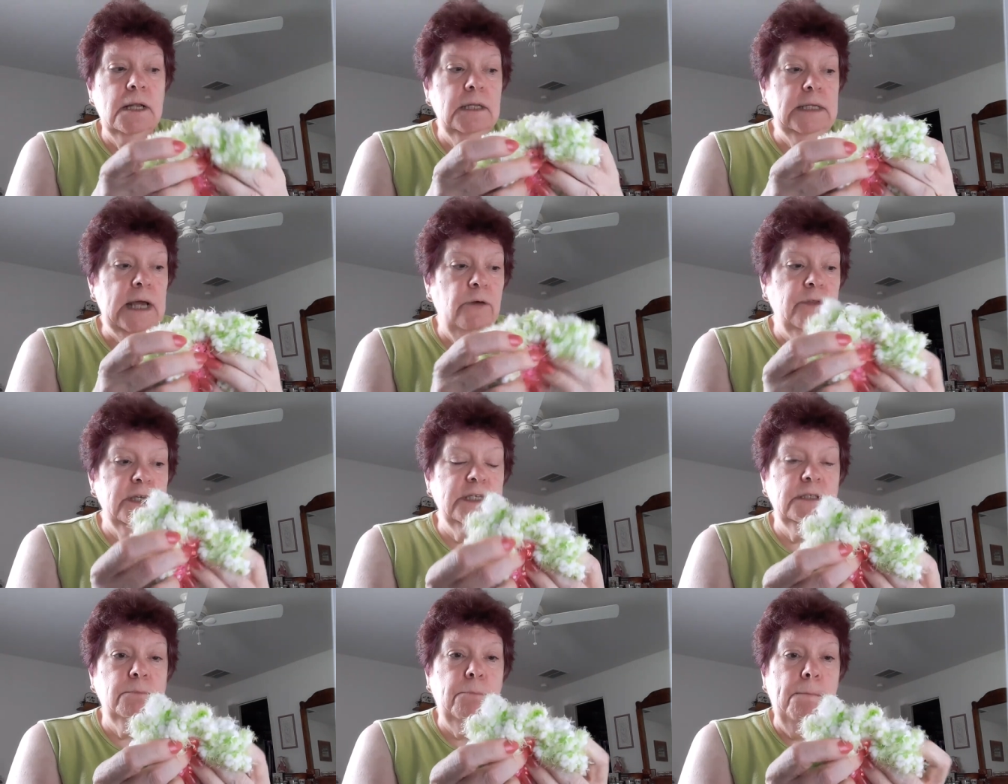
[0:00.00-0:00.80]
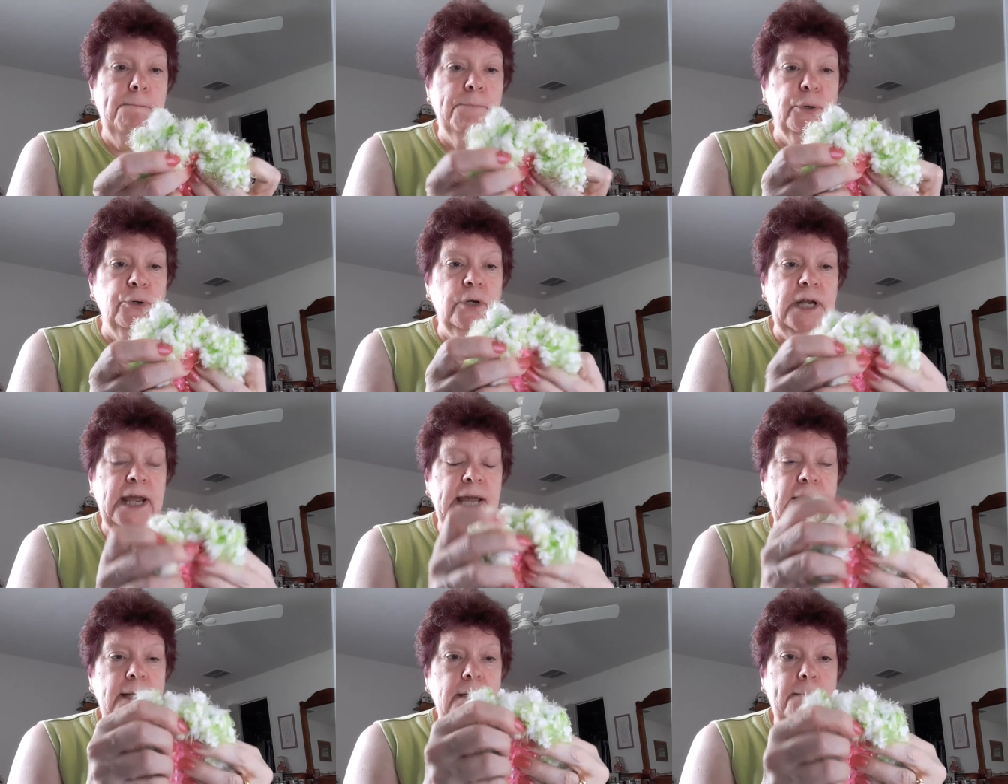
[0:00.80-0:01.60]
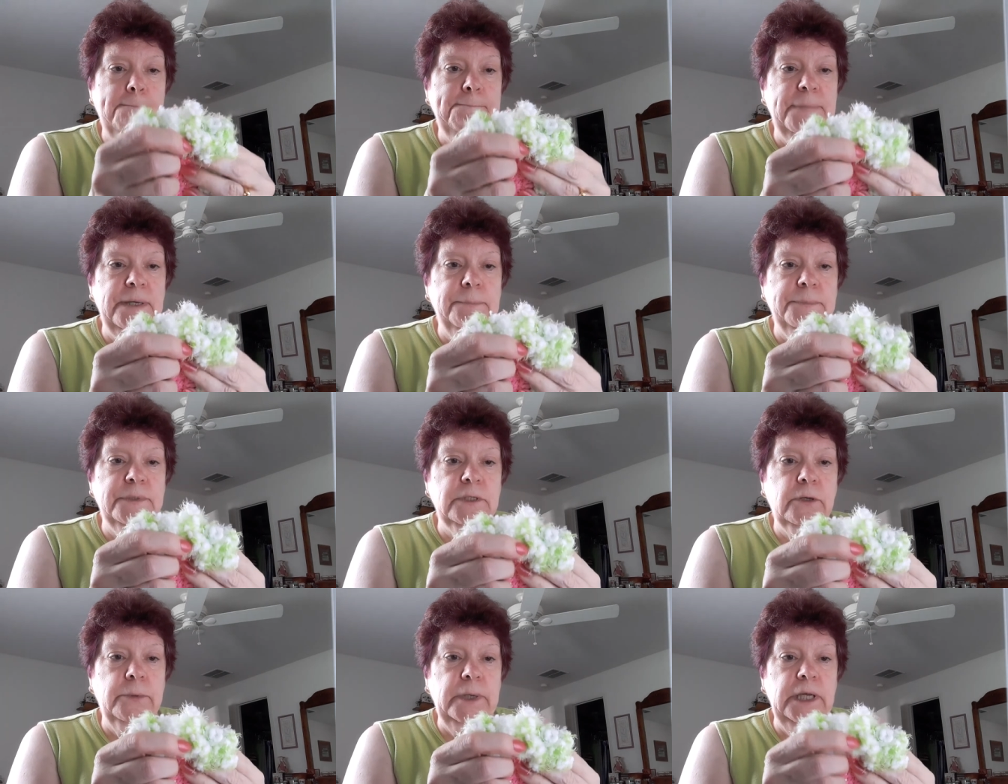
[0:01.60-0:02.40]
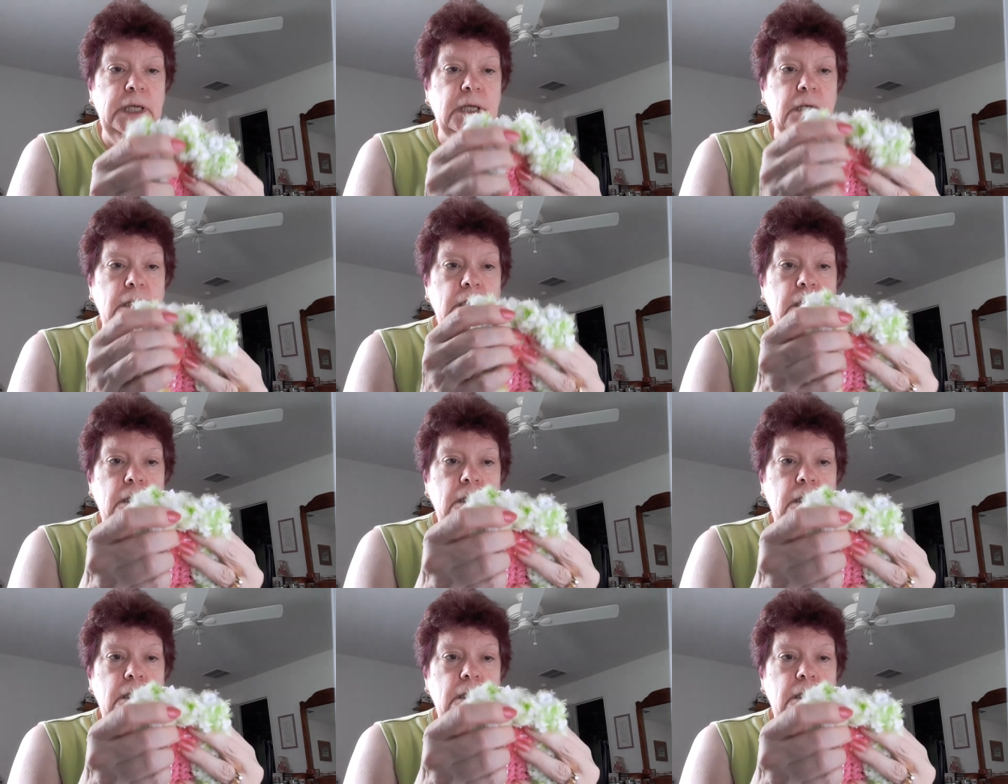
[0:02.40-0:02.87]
now this Bernat Pipsqueak,